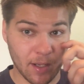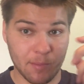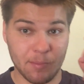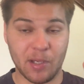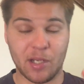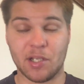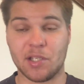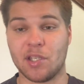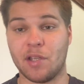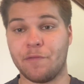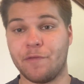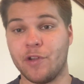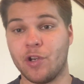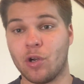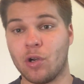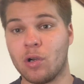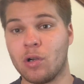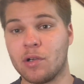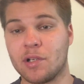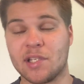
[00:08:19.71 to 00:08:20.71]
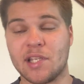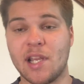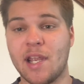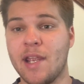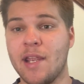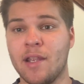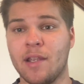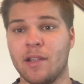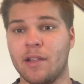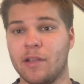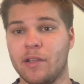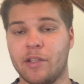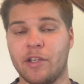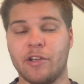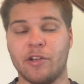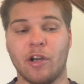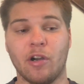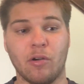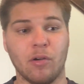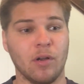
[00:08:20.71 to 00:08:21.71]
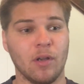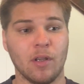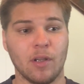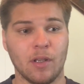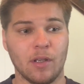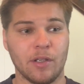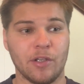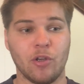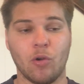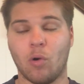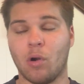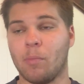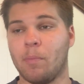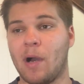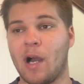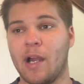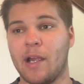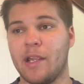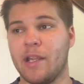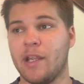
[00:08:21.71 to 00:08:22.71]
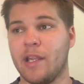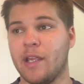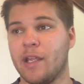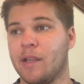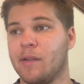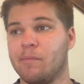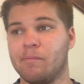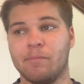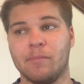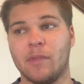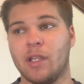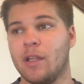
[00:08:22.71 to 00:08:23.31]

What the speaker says: Because if you're, say, you know, you're buying it,